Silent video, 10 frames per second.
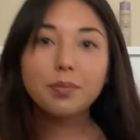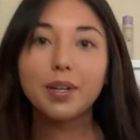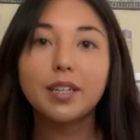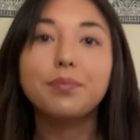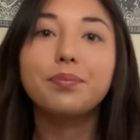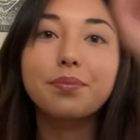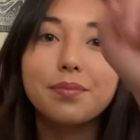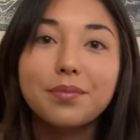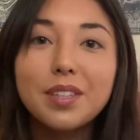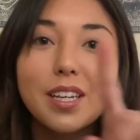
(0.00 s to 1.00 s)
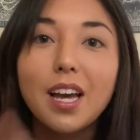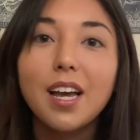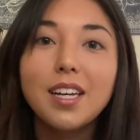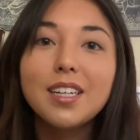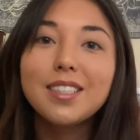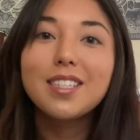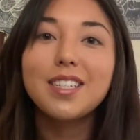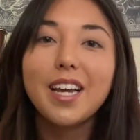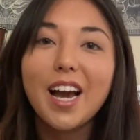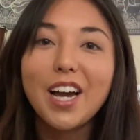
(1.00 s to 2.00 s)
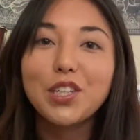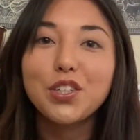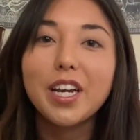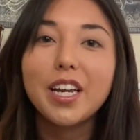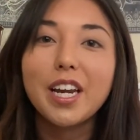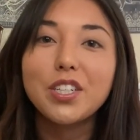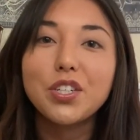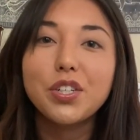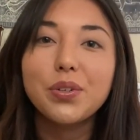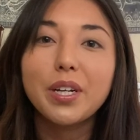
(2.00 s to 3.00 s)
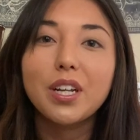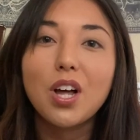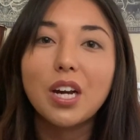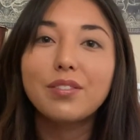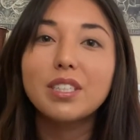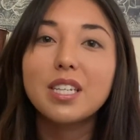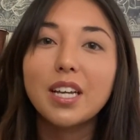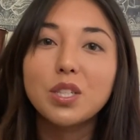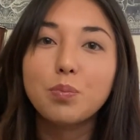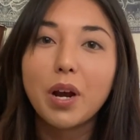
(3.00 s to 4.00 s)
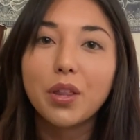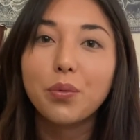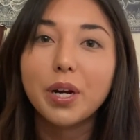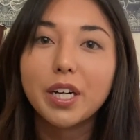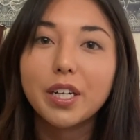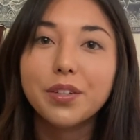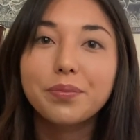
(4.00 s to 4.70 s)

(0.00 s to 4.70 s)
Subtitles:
but stay hydrated as you're doing a lot of intense breath work.